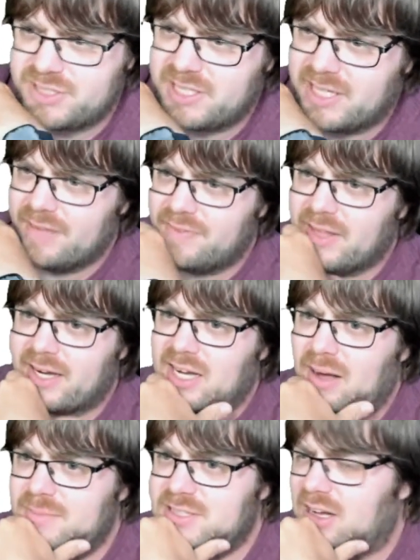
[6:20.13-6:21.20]
hit that
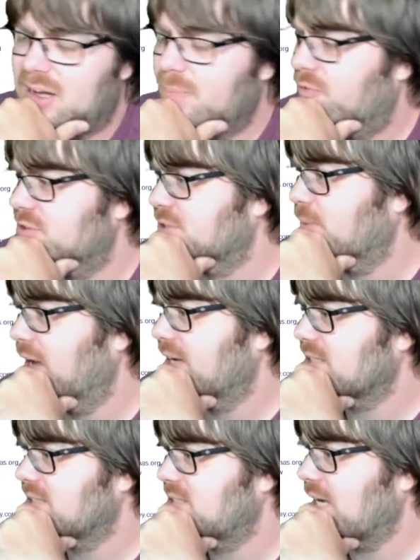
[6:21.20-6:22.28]
comes up for
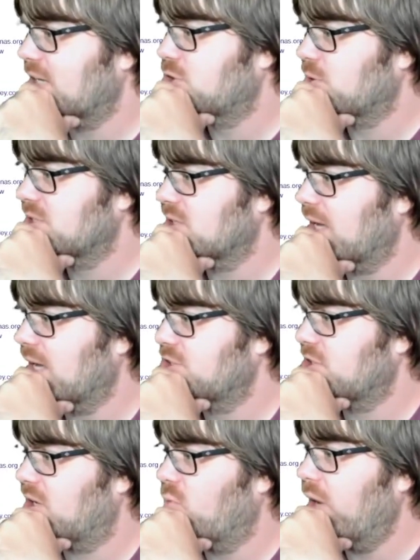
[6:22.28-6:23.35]
Smikes, sexual
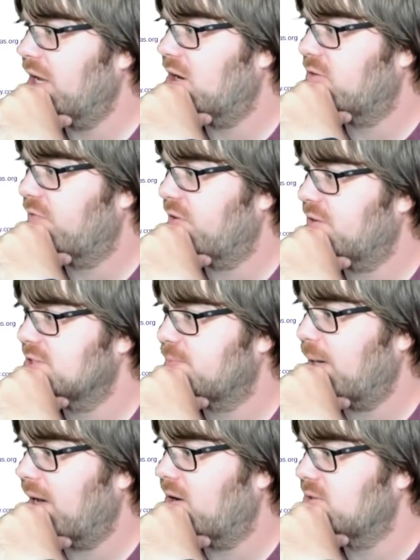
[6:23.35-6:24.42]
selection on wing interference
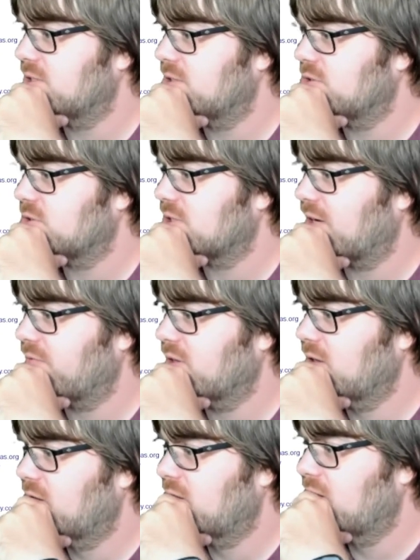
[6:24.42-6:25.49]
patterns in Drosophila.